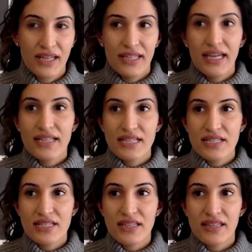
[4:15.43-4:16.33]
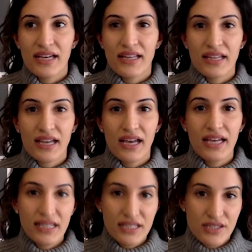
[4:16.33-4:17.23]
Yeah, essentially that. Like I
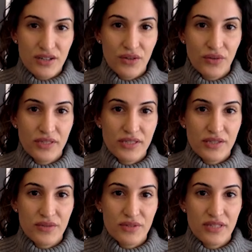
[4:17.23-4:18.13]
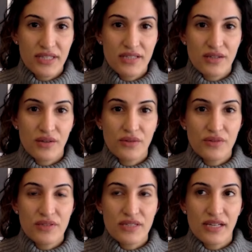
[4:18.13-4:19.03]
had considered going to schools in the East
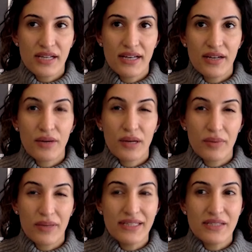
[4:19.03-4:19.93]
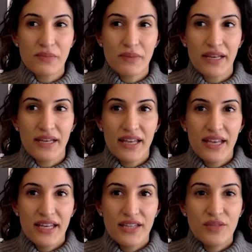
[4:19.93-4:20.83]
Coast quite a bit, but
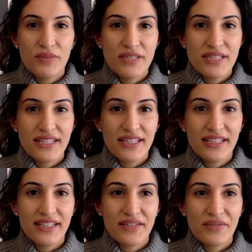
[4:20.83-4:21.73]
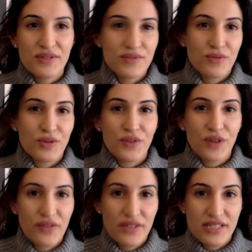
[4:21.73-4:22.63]
UBC was sort of an
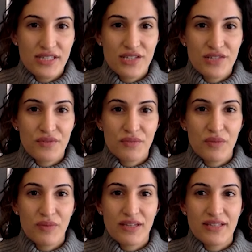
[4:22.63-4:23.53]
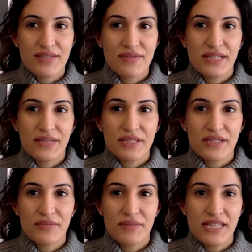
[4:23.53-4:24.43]
obvious decision for me because I was able
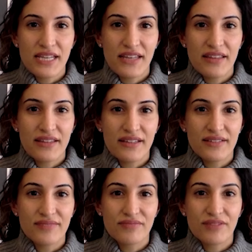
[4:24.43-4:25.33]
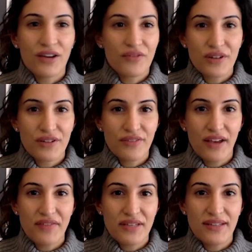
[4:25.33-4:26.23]
to maintain the comfort of
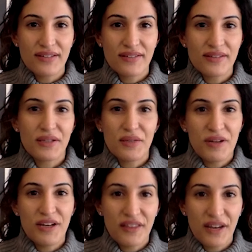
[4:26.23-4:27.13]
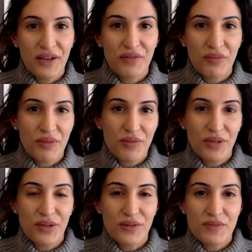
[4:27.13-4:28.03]
having the community that I grew up with
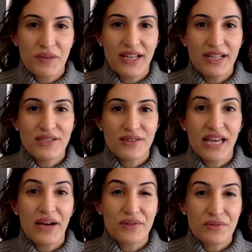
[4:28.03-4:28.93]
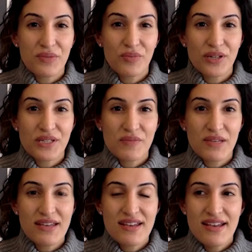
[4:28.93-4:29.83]
really close by. So that was really important to me.